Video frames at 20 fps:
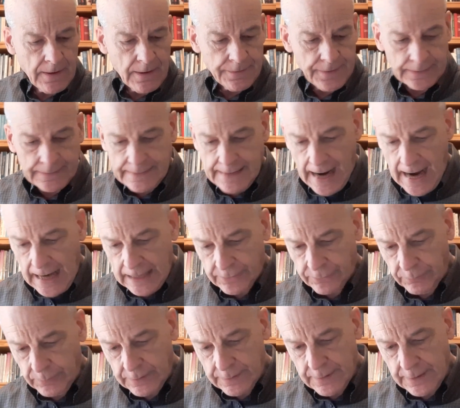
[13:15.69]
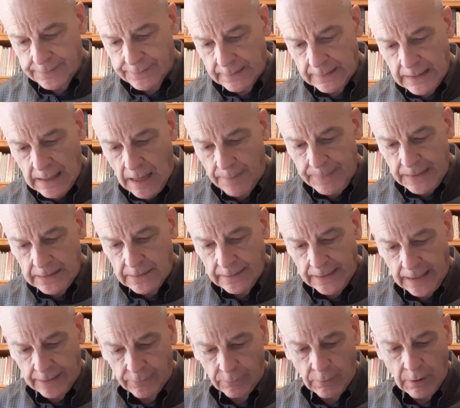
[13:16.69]
the doctrine that the coming
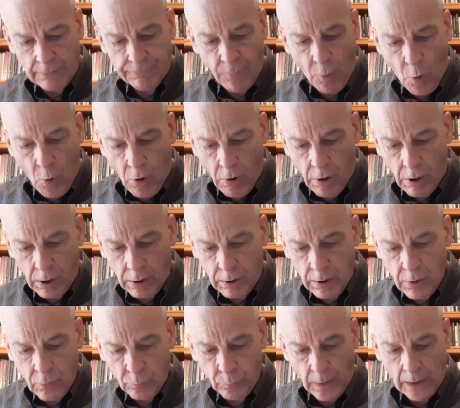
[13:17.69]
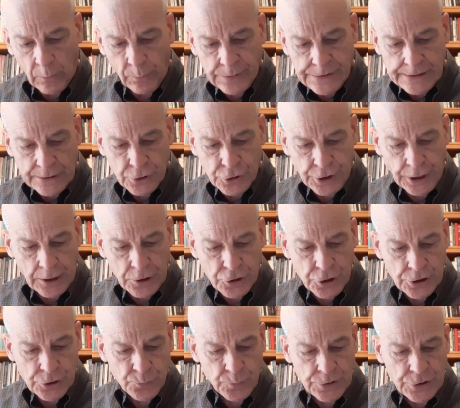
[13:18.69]
together of all requisite
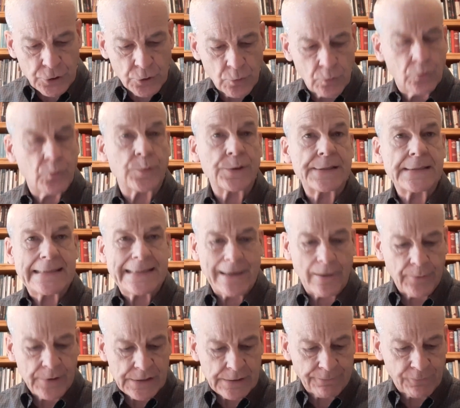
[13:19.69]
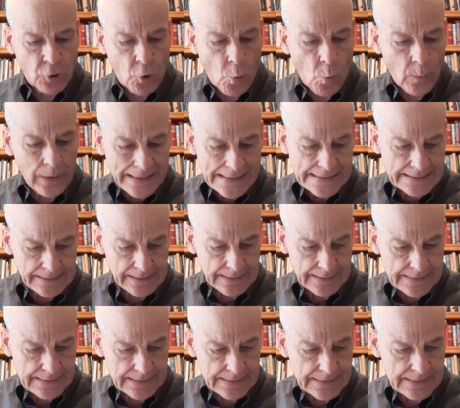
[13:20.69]
changes was due to a series of
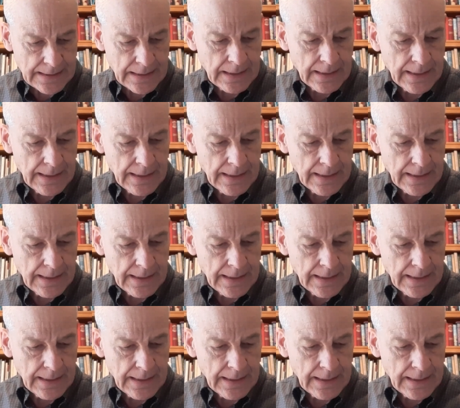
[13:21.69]
coincidences